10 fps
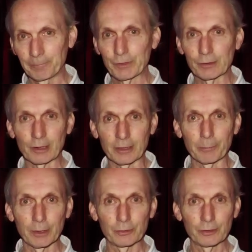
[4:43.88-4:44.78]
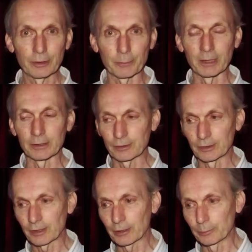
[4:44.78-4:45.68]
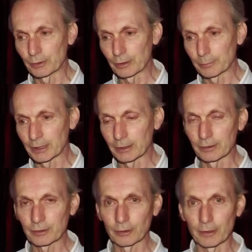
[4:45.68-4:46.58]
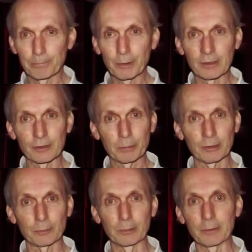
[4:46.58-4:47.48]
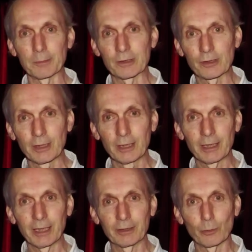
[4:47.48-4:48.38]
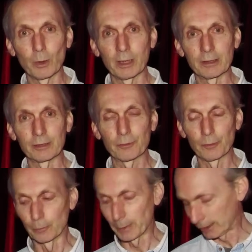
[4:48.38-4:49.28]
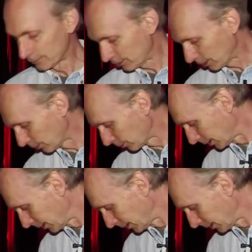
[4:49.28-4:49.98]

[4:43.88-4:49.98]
just like most cinemas, this home cinema has got the biggest possible image in the widest format. So